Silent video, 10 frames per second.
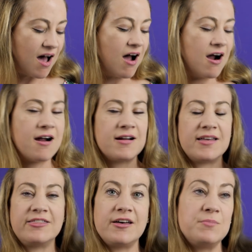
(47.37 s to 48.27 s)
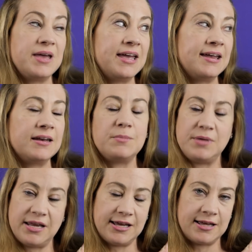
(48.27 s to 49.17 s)
are the mean,
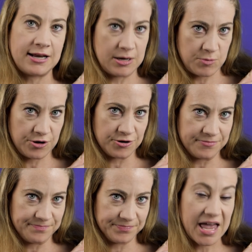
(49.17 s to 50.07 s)
median, and mode.